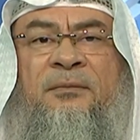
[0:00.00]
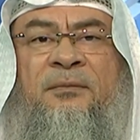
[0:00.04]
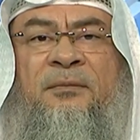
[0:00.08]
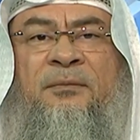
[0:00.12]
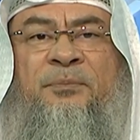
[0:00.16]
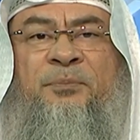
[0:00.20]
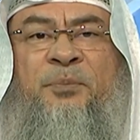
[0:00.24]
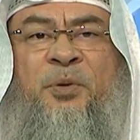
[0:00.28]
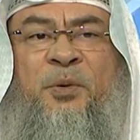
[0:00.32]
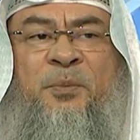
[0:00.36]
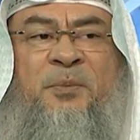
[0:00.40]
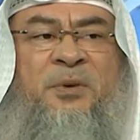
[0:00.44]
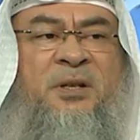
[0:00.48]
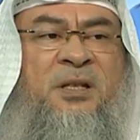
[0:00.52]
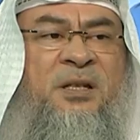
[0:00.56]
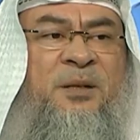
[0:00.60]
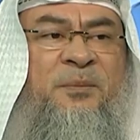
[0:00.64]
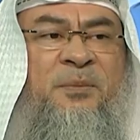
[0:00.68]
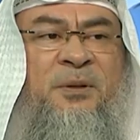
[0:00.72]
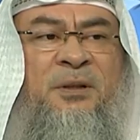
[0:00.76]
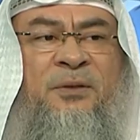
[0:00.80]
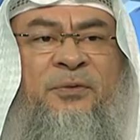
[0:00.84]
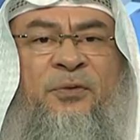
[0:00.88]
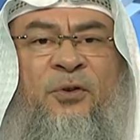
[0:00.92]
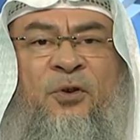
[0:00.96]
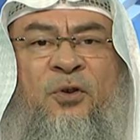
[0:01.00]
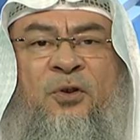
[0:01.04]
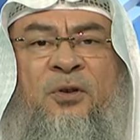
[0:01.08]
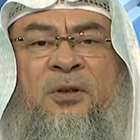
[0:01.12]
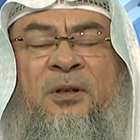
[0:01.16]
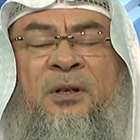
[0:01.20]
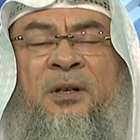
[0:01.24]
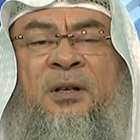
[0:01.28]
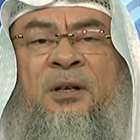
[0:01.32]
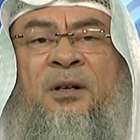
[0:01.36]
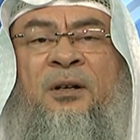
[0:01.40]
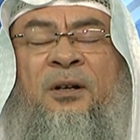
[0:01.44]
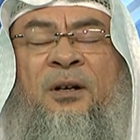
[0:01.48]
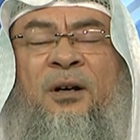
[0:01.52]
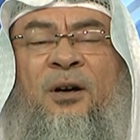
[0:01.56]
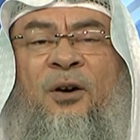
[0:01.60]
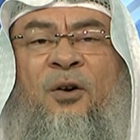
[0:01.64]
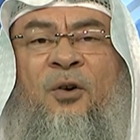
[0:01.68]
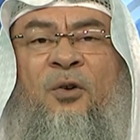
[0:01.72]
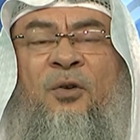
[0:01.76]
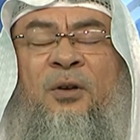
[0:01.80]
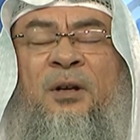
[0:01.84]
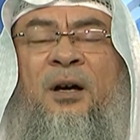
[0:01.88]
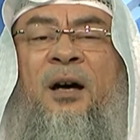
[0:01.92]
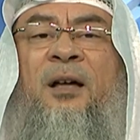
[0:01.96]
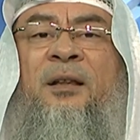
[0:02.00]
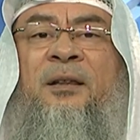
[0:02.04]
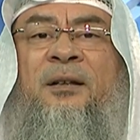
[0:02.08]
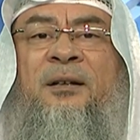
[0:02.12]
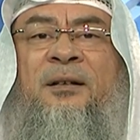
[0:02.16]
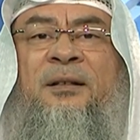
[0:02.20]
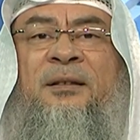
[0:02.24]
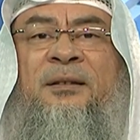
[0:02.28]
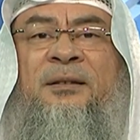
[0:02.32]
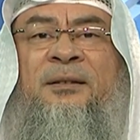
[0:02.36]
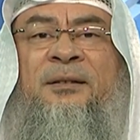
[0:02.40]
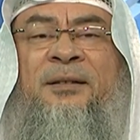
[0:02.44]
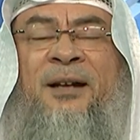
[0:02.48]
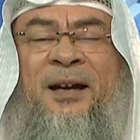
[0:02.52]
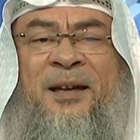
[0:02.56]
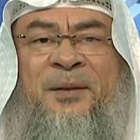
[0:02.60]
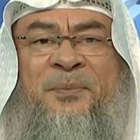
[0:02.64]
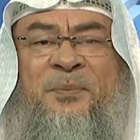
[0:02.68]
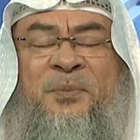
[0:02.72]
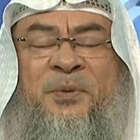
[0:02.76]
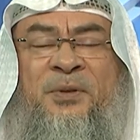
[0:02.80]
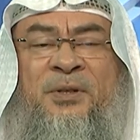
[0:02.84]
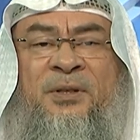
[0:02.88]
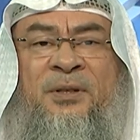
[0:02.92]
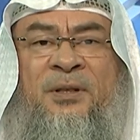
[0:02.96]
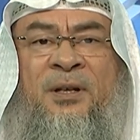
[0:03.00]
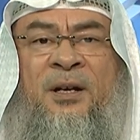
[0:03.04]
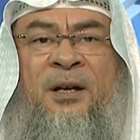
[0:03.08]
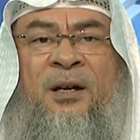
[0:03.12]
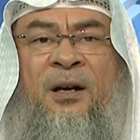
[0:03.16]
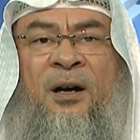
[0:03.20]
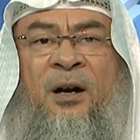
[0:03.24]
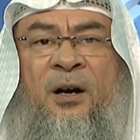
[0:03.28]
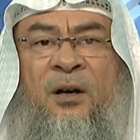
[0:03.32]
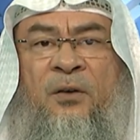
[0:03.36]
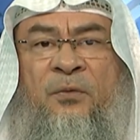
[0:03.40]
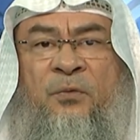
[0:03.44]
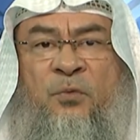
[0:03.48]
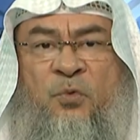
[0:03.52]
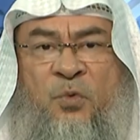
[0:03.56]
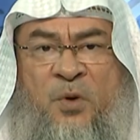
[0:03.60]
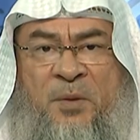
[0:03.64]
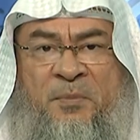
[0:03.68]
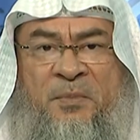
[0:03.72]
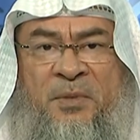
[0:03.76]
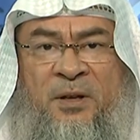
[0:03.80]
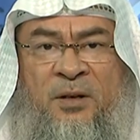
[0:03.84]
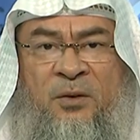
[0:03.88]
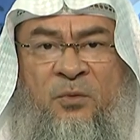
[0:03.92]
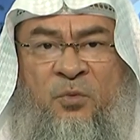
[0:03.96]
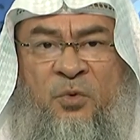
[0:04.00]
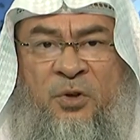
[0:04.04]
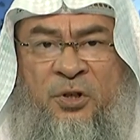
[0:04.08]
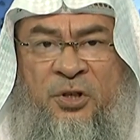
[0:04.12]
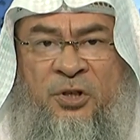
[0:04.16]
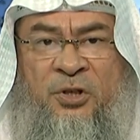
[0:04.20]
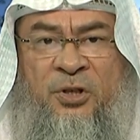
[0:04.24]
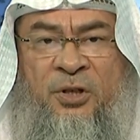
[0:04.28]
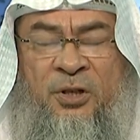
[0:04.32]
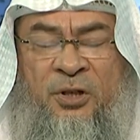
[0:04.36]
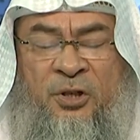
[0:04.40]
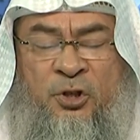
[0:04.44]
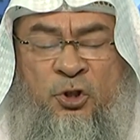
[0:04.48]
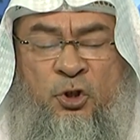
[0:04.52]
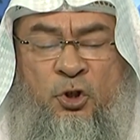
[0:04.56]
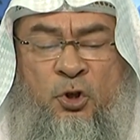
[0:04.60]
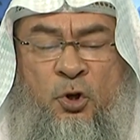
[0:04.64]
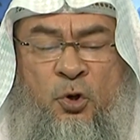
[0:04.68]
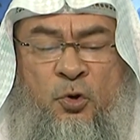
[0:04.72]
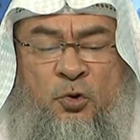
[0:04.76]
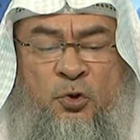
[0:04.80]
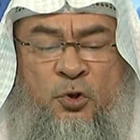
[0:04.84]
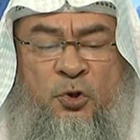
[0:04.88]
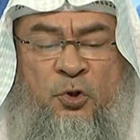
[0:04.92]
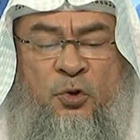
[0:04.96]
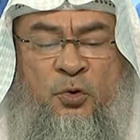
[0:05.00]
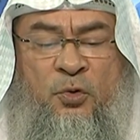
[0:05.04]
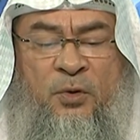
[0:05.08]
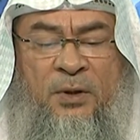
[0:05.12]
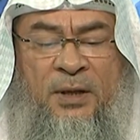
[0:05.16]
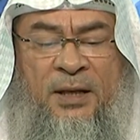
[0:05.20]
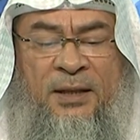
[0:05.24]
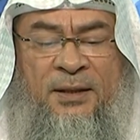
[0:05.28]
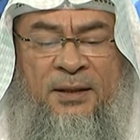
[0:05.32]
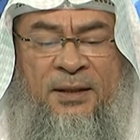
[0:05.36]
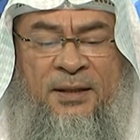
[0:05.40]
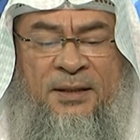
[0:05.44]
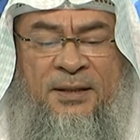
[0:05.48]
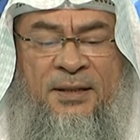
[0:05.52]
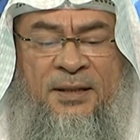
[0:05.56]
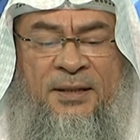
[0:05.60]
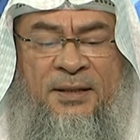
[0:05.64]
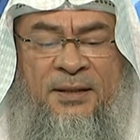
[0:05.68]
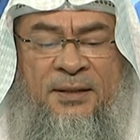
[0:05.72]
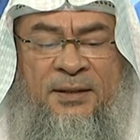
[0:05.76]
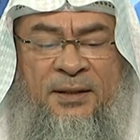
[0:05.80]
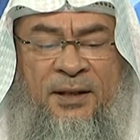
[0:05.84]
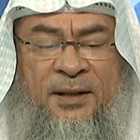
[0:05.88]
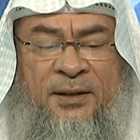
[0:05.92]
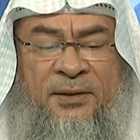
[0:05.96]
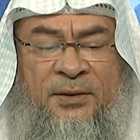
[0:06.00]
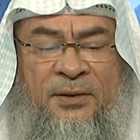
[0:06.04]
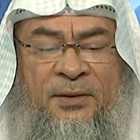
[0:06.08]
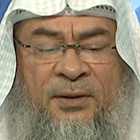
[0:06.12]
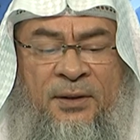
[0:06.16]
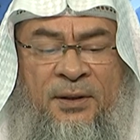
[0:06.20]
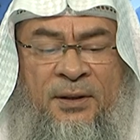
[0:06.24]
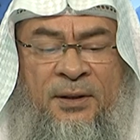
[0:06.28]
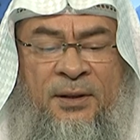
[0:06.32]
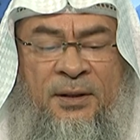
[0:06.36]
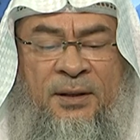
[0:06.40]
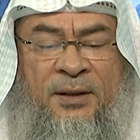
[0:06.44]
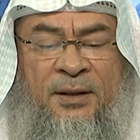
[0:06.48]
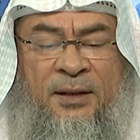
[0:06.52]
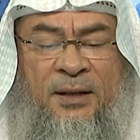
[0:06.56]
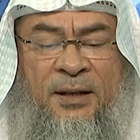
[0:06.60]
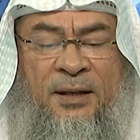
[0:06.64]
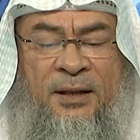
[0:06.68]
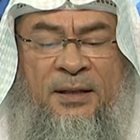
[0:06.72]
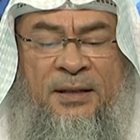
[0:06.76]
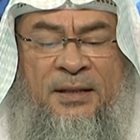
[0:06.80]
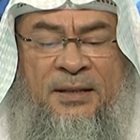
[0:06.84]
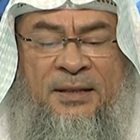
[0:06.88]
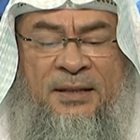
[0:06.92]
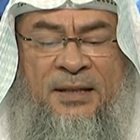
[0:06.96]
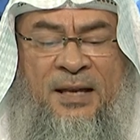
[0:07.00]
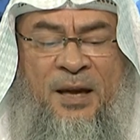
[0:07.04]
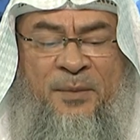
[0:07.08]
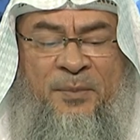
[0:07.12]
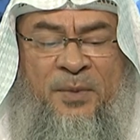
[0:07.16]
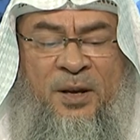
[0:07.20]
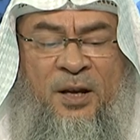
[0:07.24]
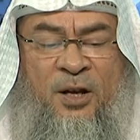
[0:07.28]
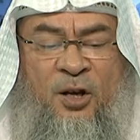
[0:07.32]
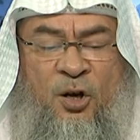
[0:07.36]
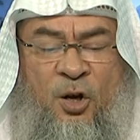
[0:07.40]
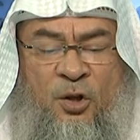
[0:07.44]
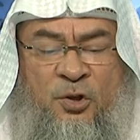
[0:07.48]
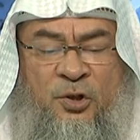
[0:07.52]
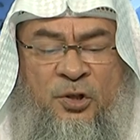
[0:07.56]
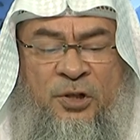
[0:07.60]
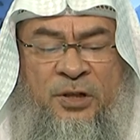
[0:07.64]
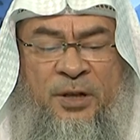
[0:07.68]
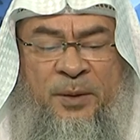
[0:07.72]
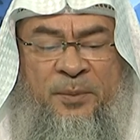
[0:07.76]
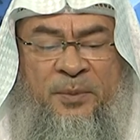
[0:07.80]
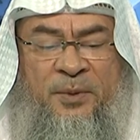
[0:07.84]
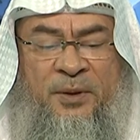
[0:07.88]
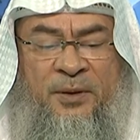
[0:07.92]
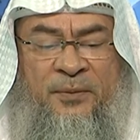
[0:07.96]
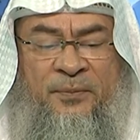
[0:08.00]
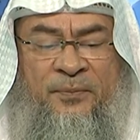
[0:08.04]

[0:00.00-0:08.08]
permissible for all other types of women, which shows you that this is not an Islamic concept.